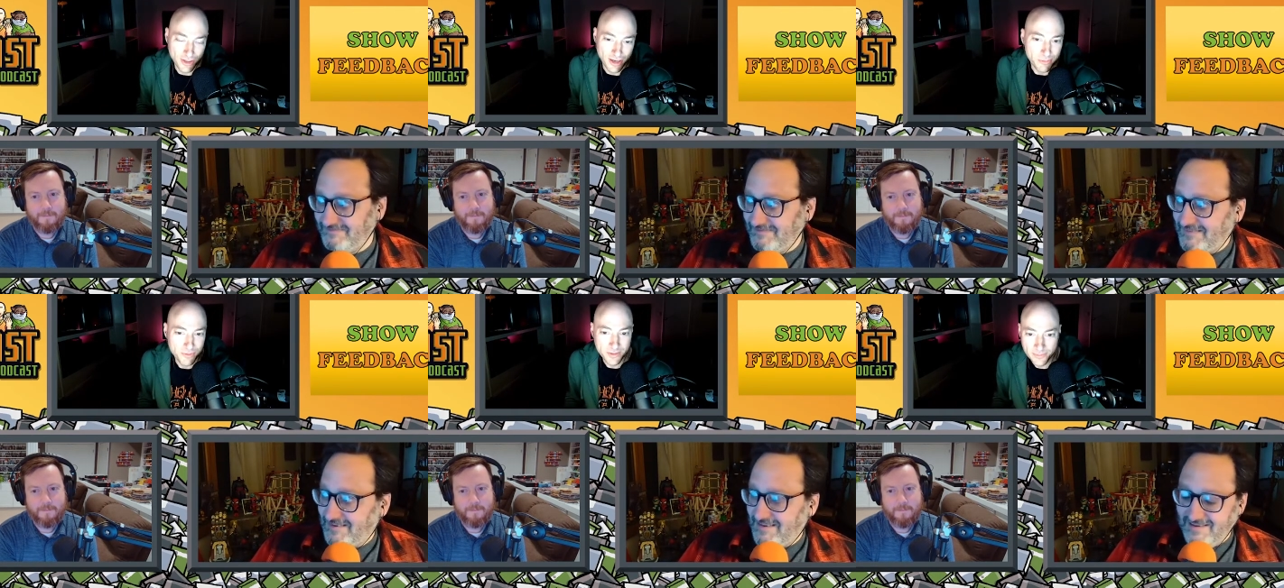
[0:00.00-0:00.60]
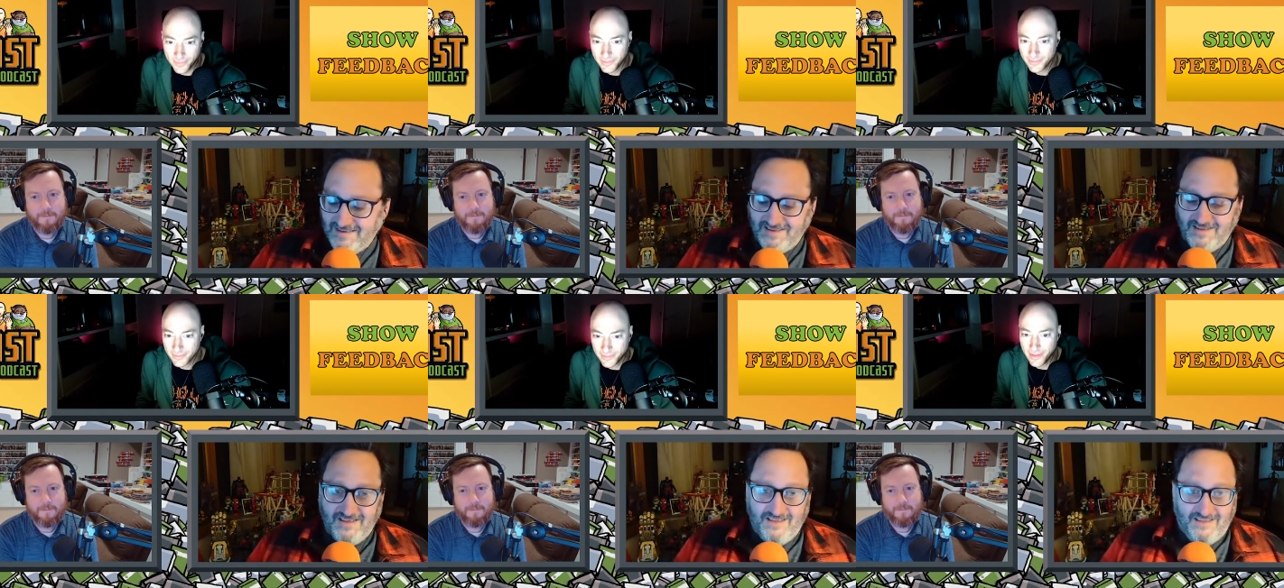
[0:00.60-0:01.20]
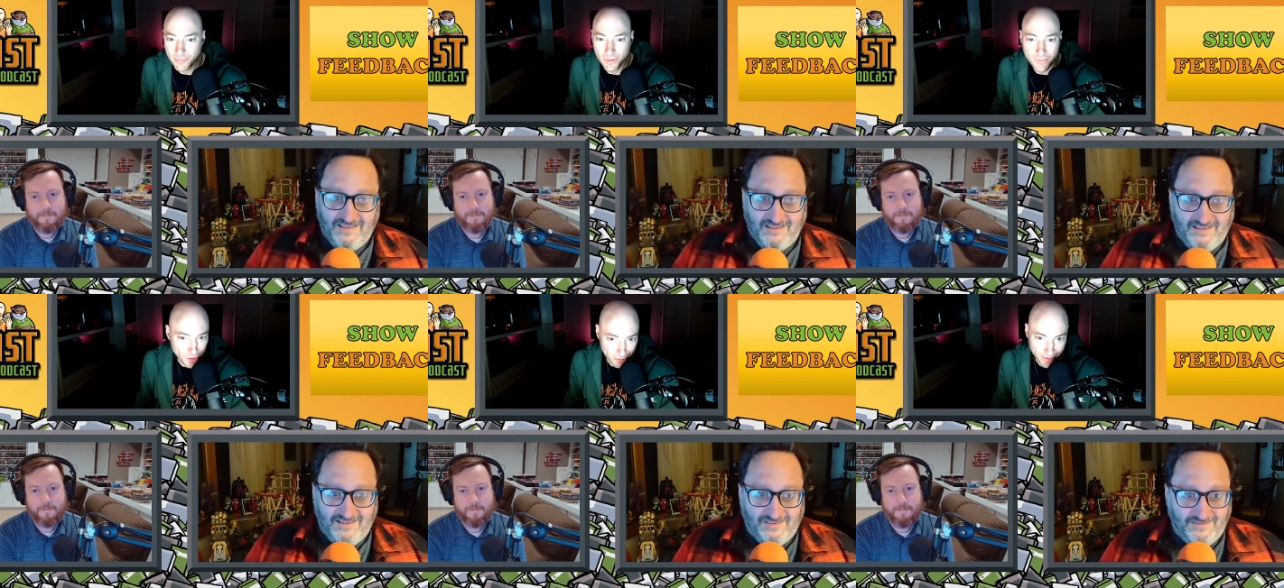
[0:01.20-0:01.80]
Speaker 1: comes from? Have you
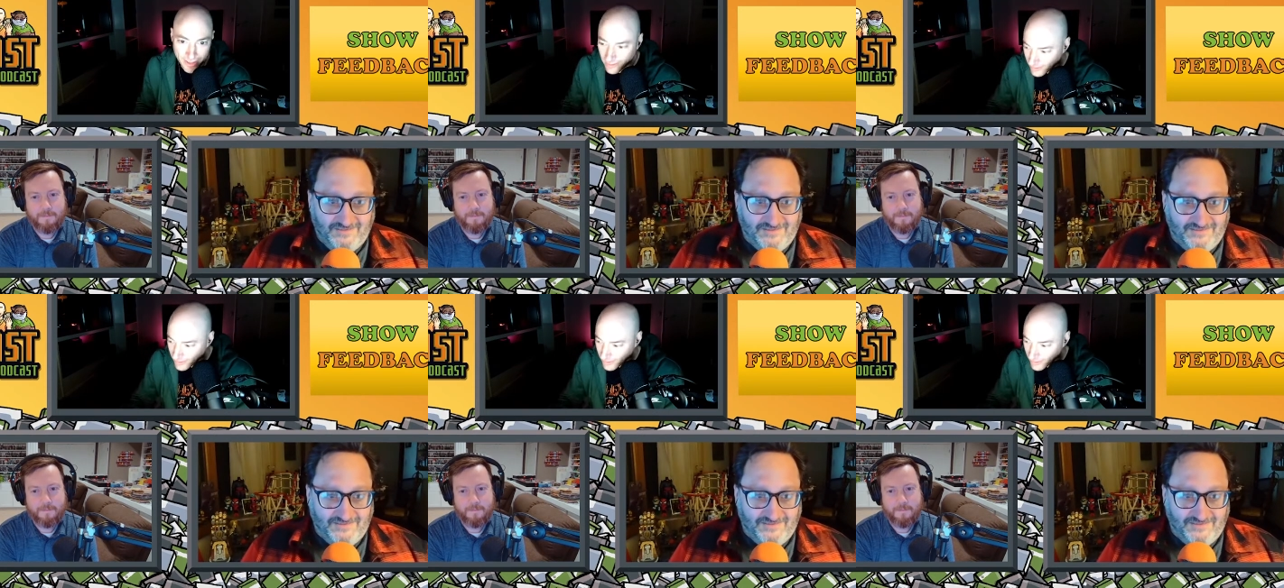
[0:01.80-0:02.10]
filled her in?